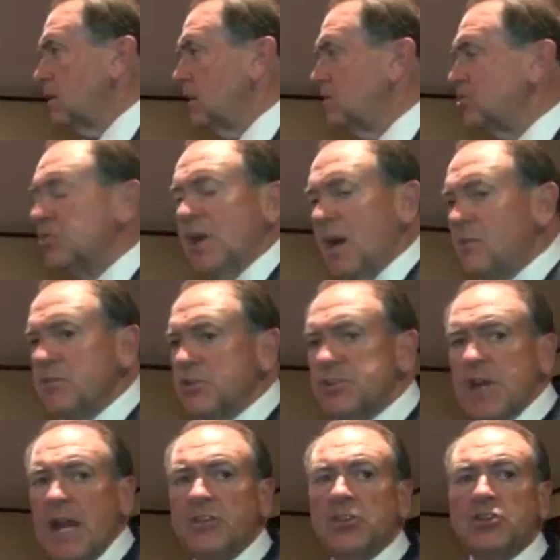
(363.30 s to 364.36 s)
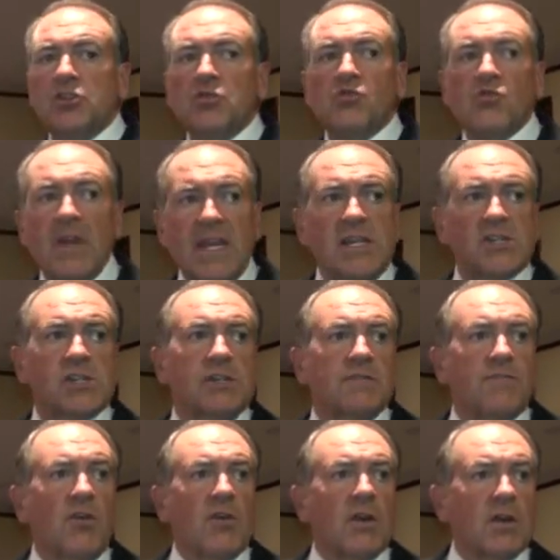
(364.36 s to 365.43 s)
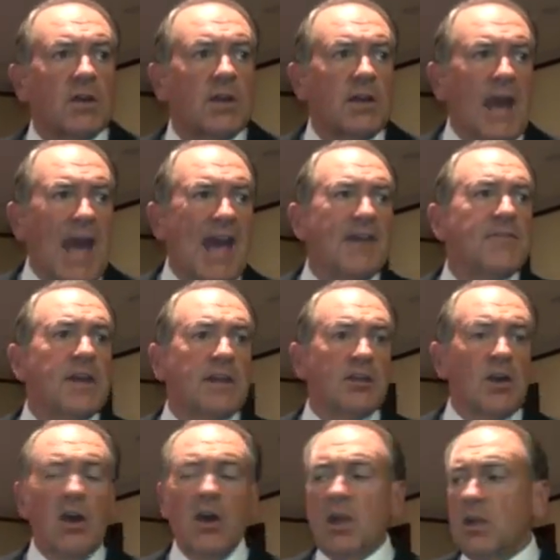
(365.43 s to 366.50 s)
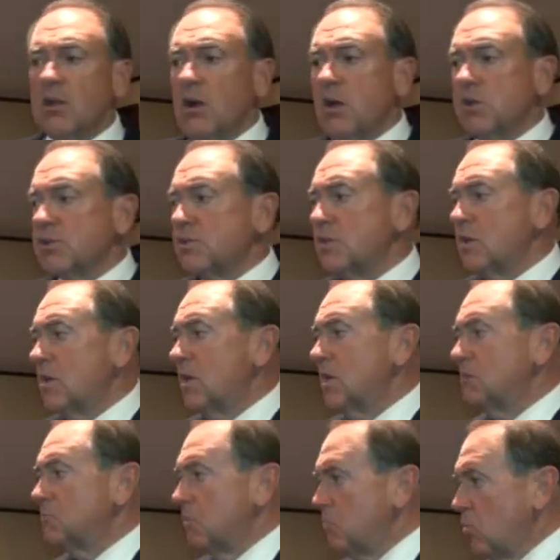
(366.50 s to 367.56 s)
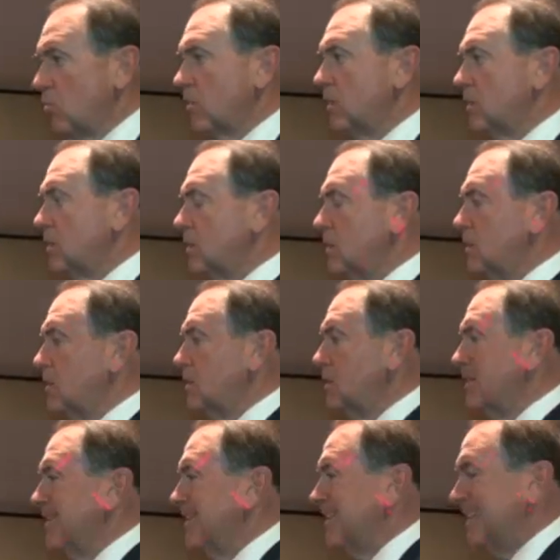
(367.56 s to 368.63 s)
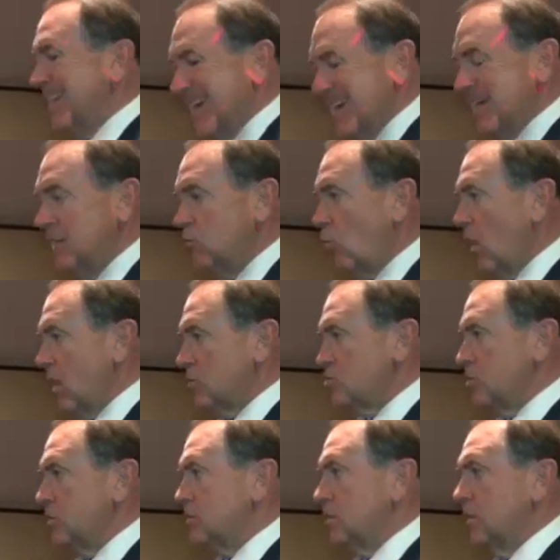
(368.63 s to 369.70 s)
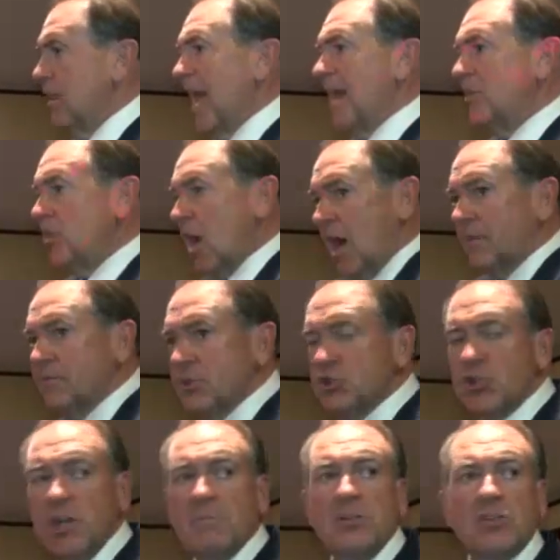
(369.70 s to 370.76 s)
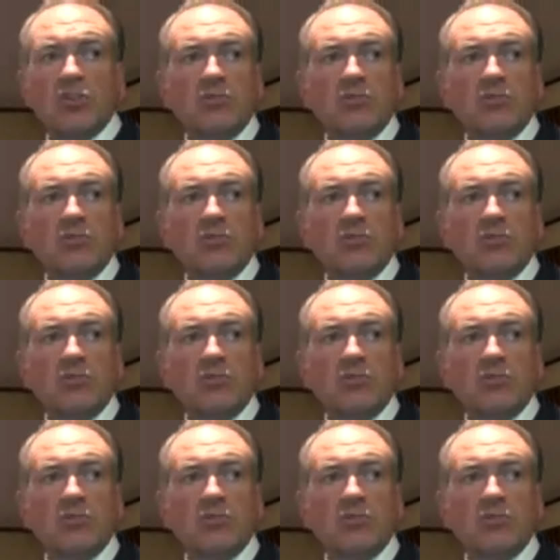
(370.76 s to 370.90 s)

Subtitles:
is to understand that the reason for having the Holocaust Memorial in Washington and Yad Vashem in